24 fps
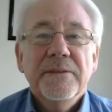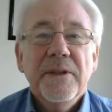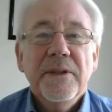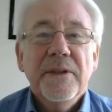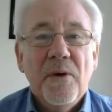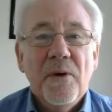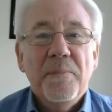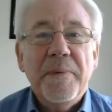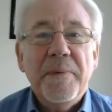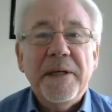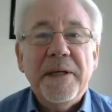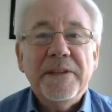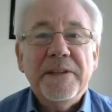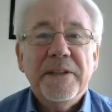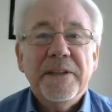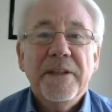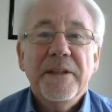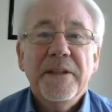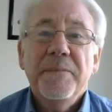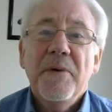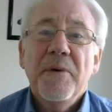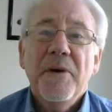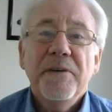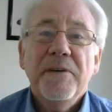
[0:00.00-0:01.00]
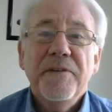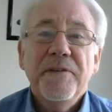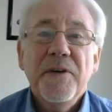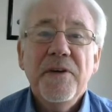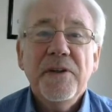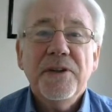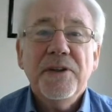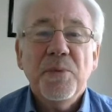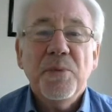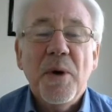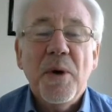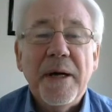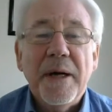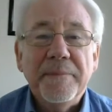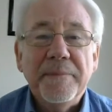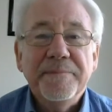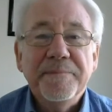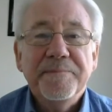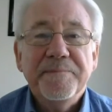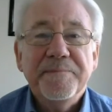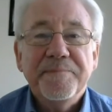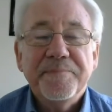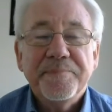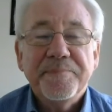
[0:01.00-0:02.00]
a lot better than my first one.
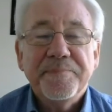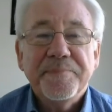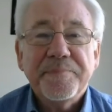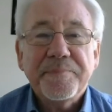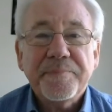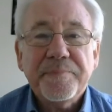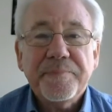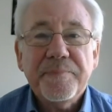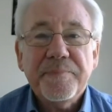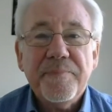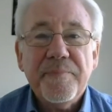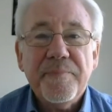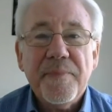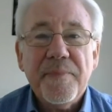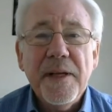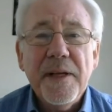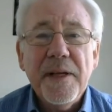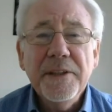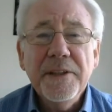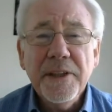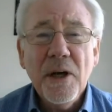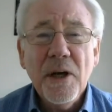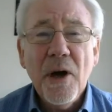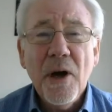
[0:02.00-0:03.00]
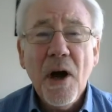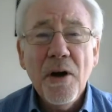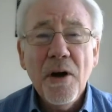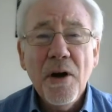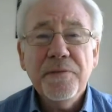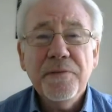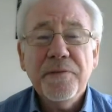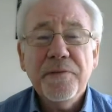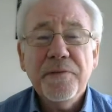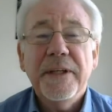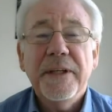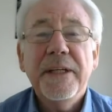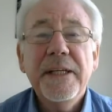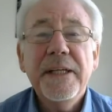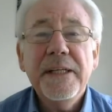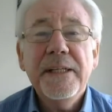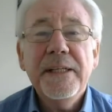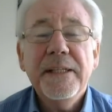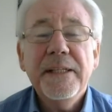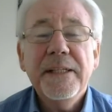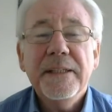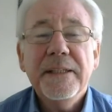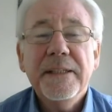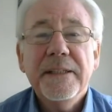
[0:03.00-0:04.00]
So
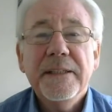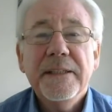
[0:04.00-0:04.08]
hopefully